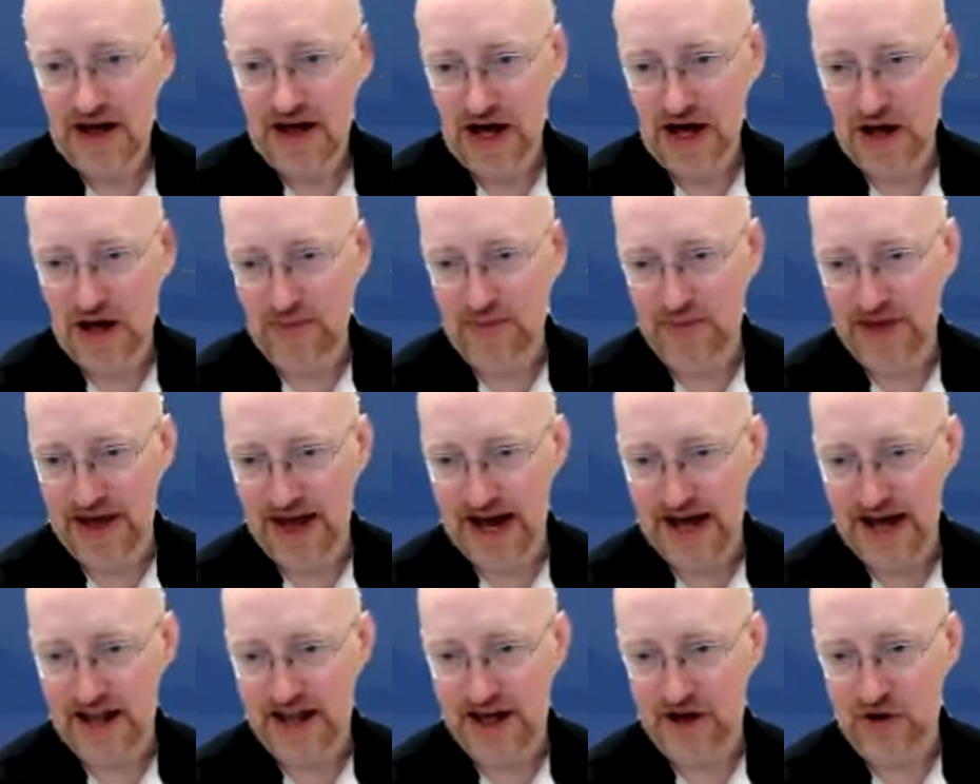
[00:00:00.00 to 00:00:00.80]
The
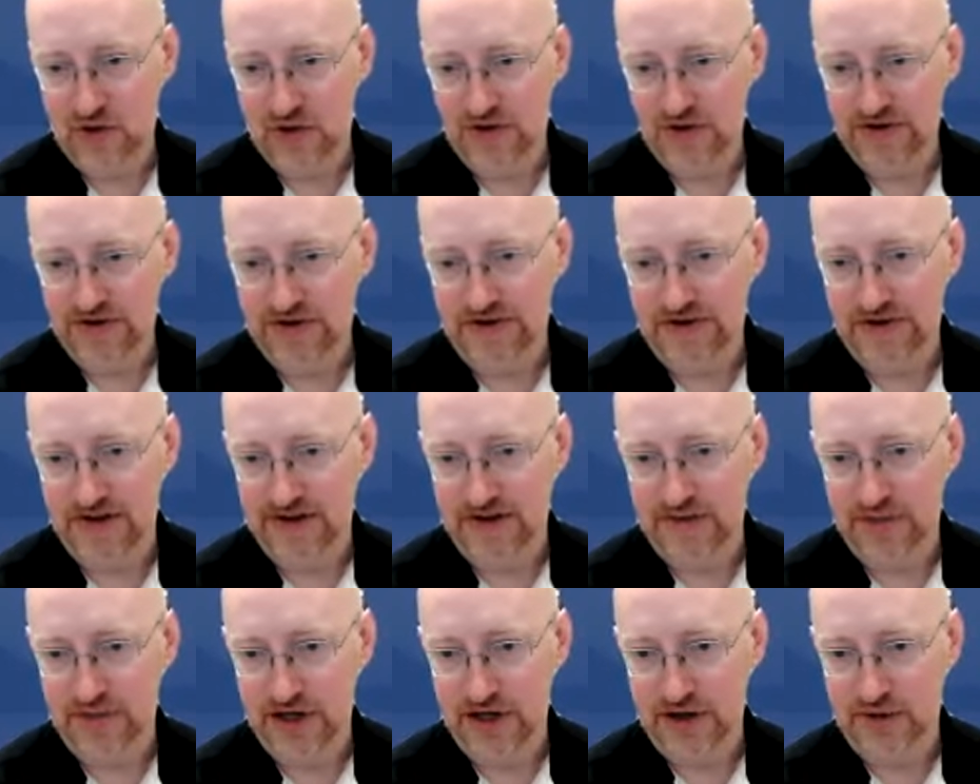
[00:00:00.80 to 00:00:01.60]
Ally Course
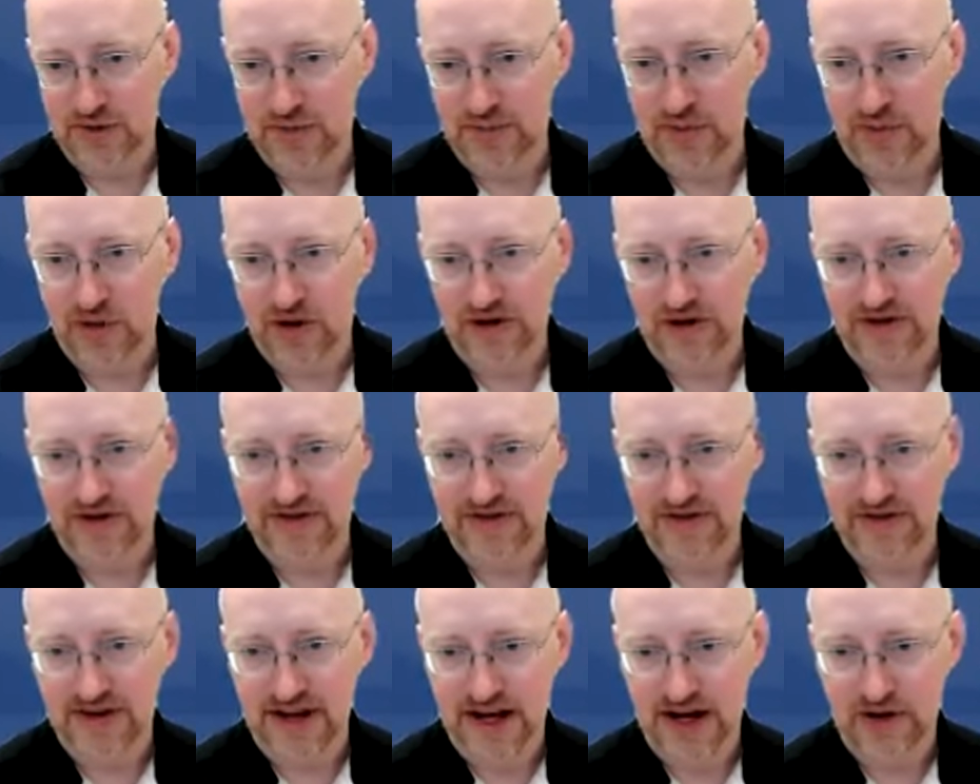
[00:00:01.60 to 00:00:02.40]
Accessibility Report
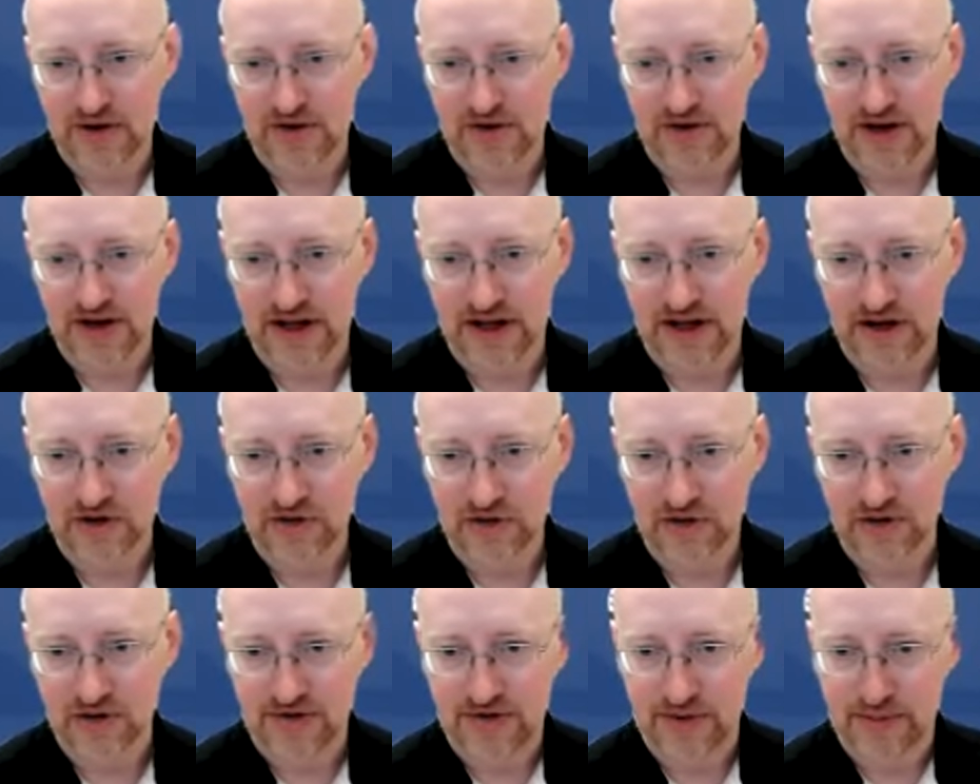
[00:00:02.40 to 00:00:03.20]
is down
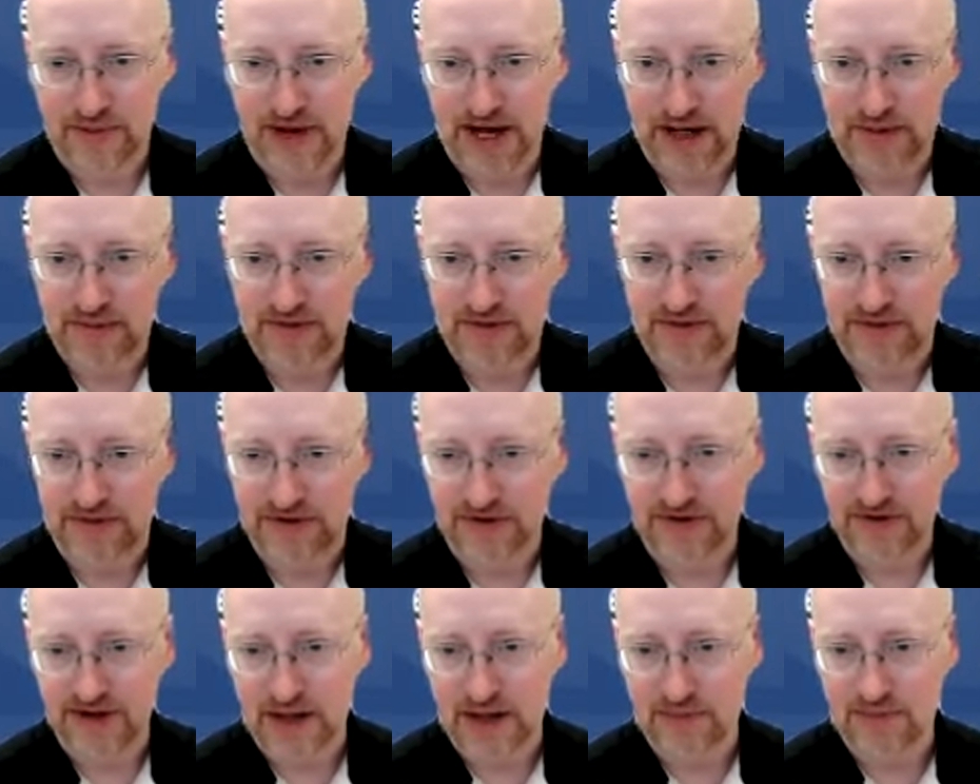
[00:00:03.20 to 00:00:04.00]
towards the bottom of your
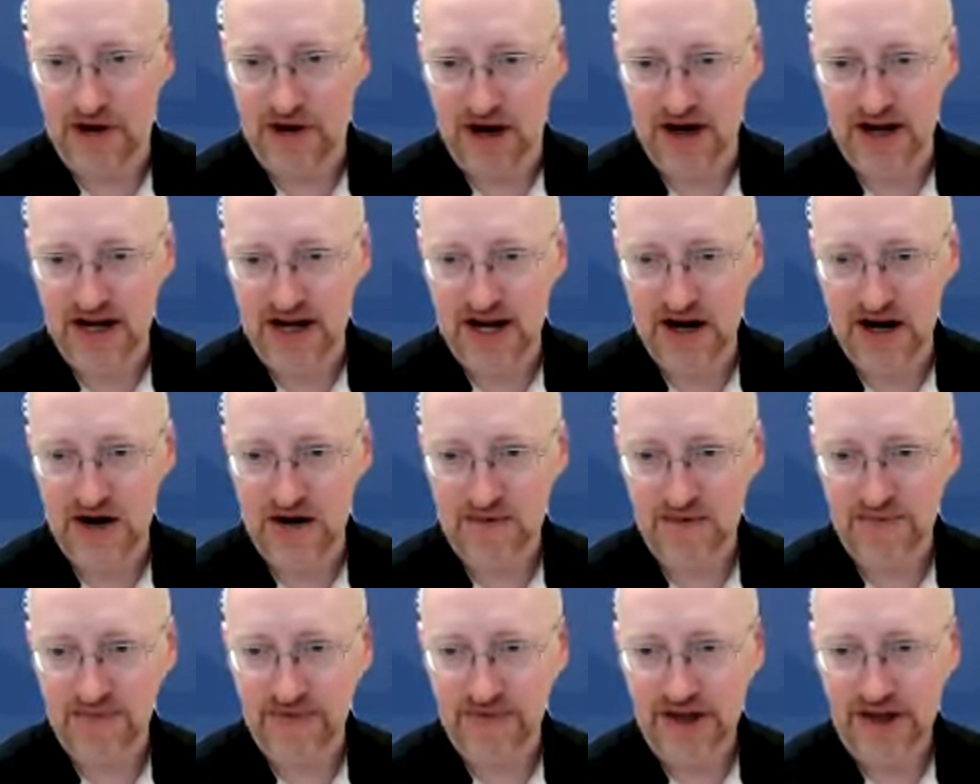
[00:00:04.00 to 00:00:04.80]
sidebar
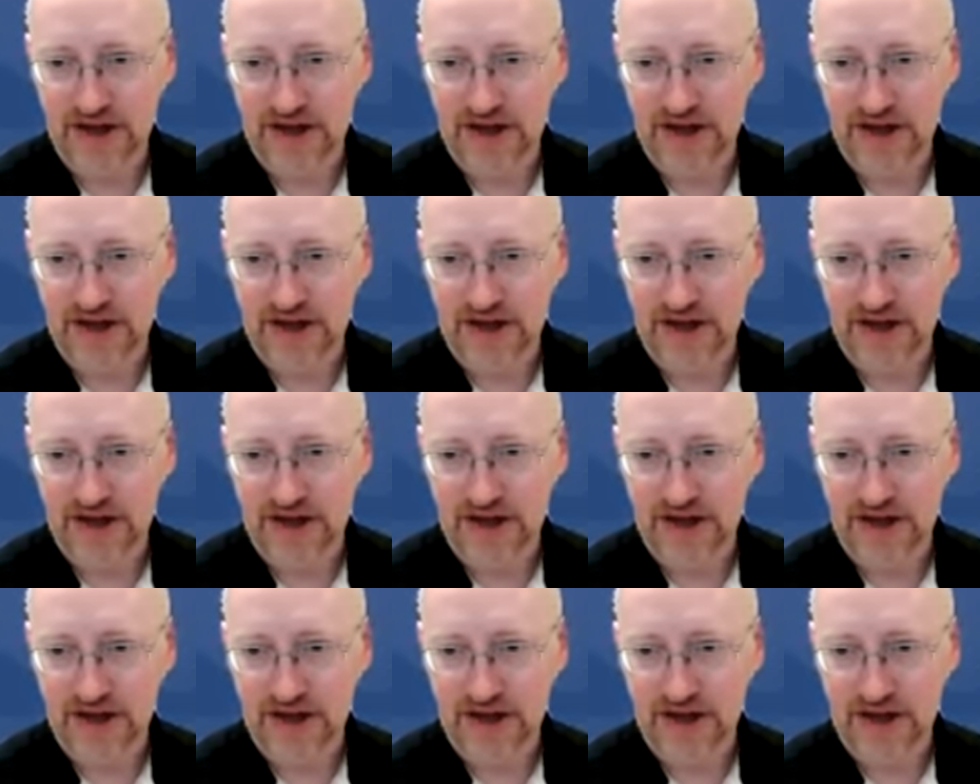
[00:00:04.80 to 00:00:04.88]
here.